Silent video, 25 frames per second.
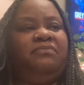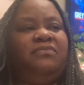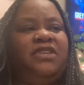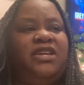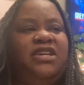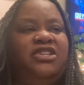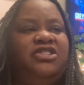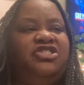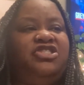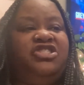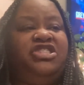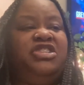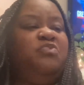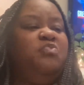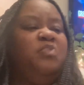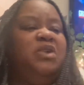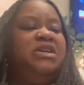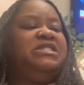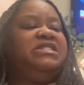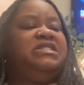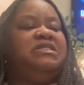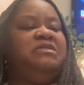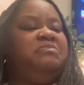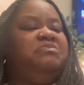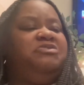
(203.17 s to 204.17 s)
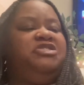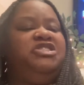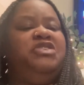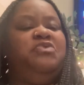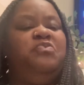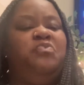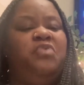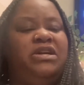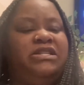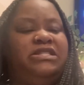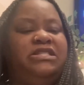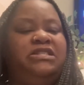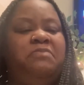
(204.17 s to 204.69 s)
She wants
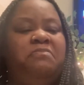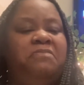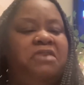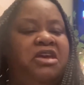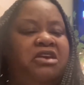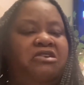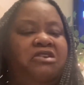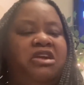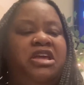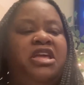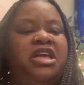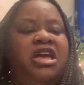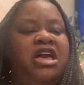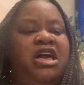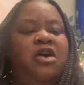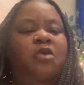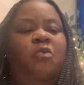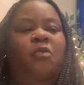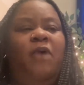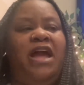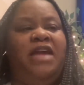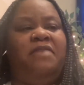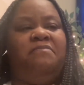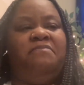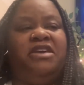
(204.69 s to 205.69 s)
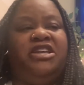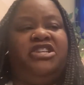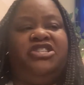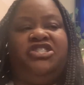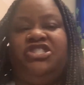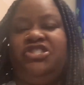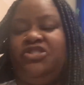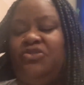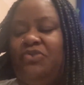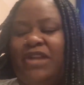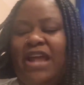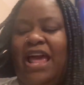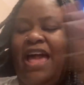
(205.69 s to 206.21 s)
to marry white men.
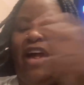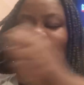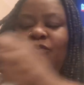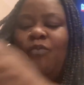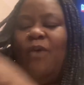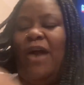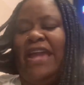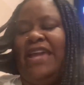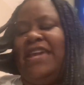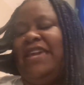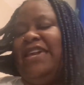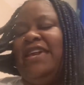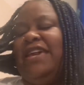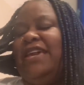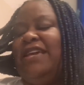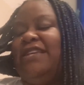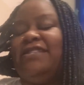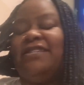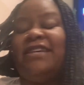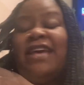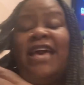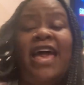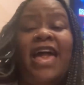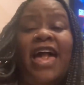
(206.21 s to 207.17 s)
She's going to have white kids.